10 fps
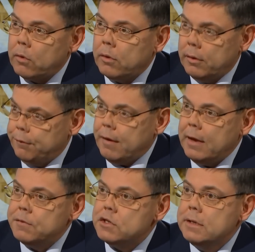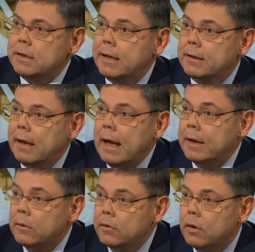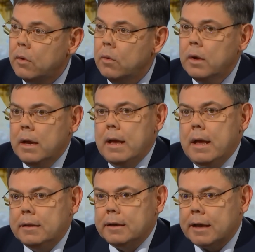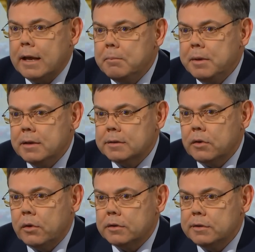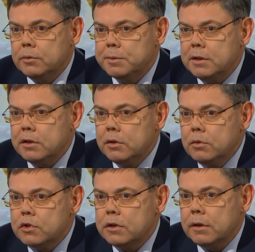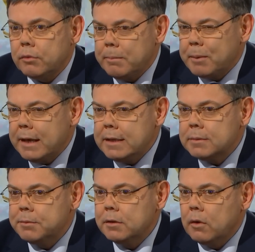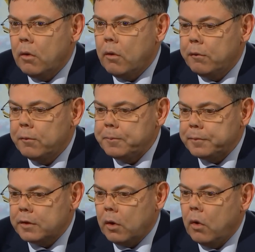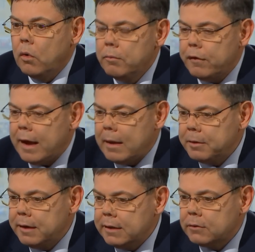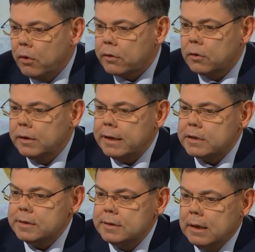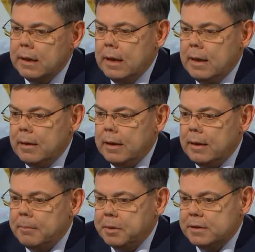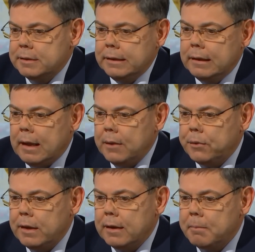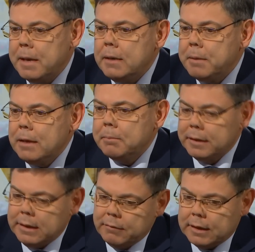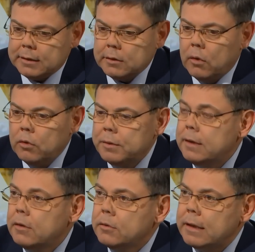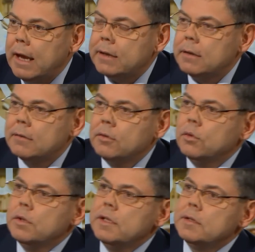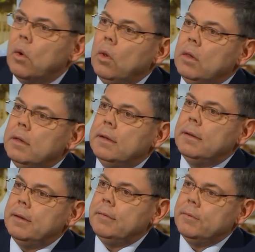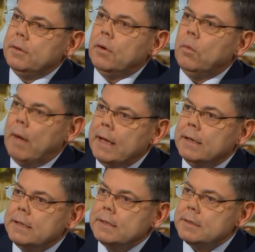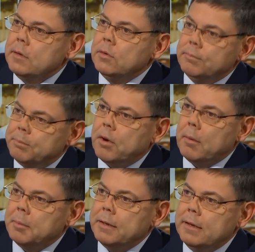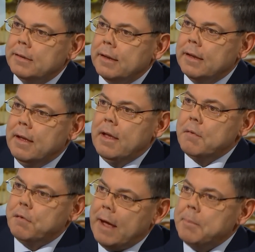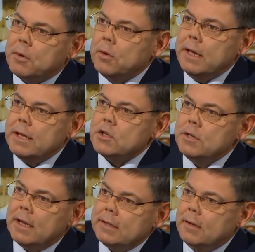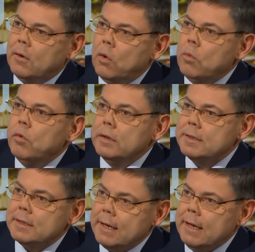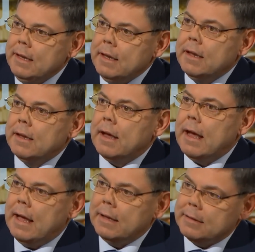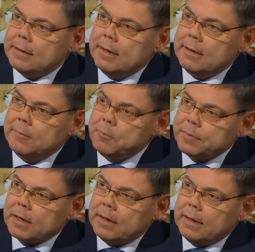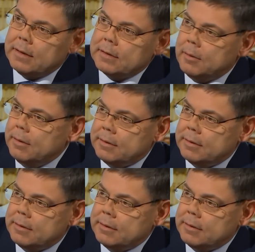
4 or 5G then? I don't know. There can be a certain substitution, a replacement of the home fiber network connections. But still, I think many people, even at home, they don't like to do this all, wireless. So probably the fiber connection at the home will stay, and then the